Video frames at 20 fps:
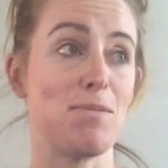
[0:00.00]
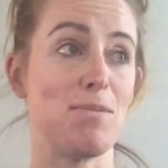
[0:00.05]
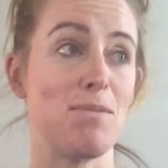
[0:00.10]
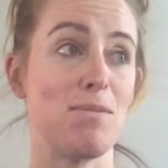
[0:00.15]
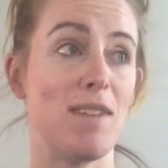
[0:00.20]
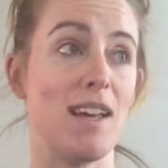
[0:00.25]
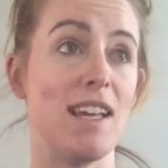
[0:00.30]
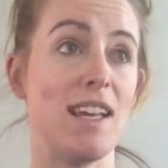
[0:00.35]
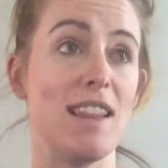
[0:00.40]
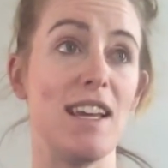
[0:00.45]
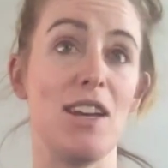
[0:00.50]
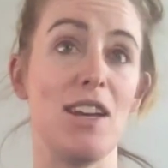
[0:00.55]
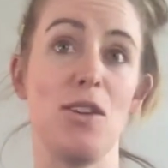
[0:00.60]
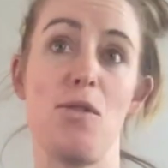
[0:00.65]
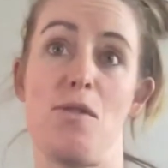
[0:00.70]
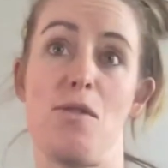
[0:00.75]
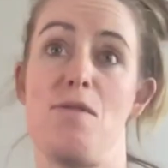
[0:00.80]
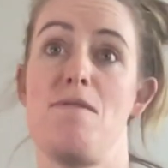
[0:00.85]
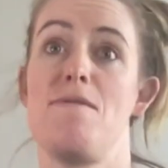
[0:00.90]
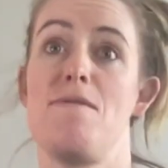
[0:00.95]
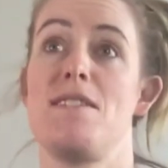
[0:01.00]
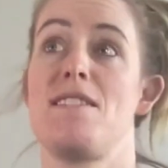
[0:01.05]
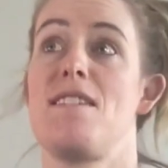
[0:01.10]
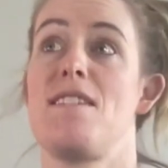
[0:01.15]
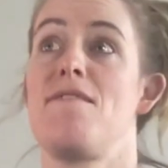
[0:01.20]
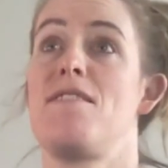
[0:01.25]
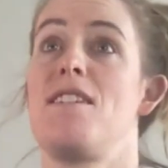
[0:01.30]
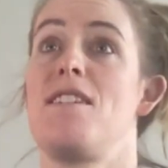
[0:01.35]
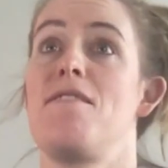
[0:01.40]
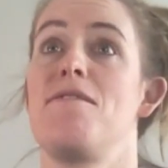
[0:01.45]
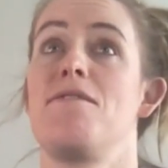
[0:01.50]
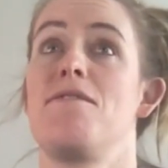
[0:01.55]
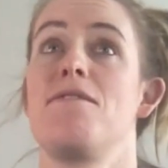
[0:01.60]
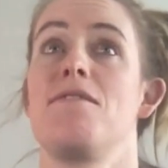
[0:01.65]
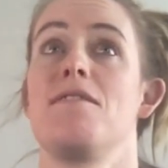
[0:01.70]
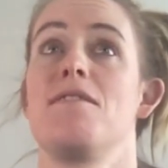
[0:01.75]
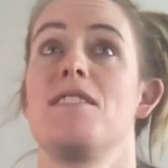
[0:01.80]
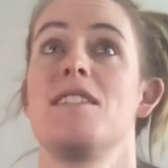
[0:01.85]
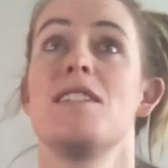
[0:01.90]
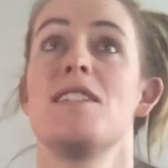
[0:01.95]
then you always have to have
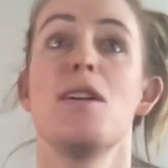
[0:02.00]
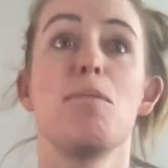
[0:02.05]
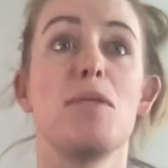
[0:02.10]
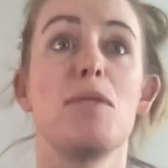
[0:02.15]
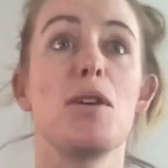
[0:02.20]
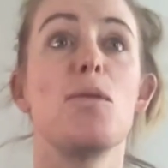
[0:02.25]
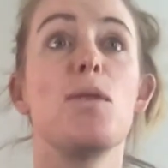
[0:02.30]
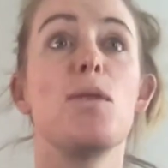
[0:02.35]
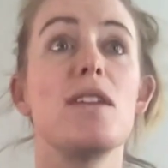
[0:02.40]
something